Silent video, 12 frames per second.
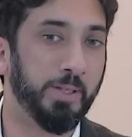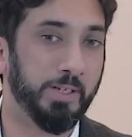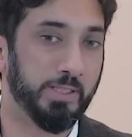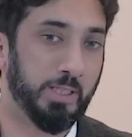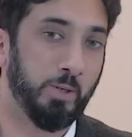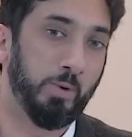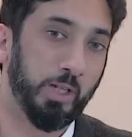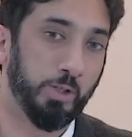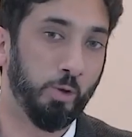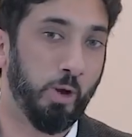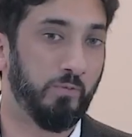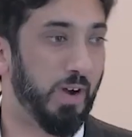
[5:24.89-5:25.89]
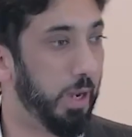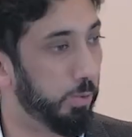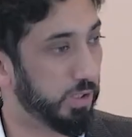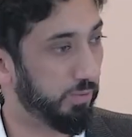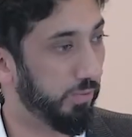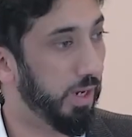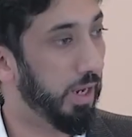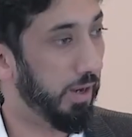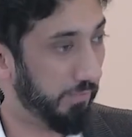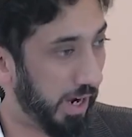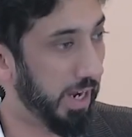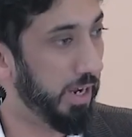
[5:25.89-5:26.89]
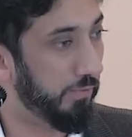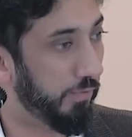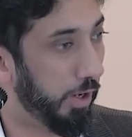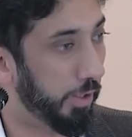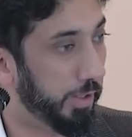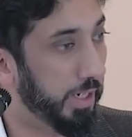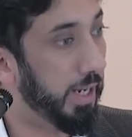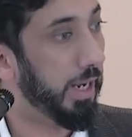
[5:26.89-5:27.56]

And they say, well, you know, if I had fallen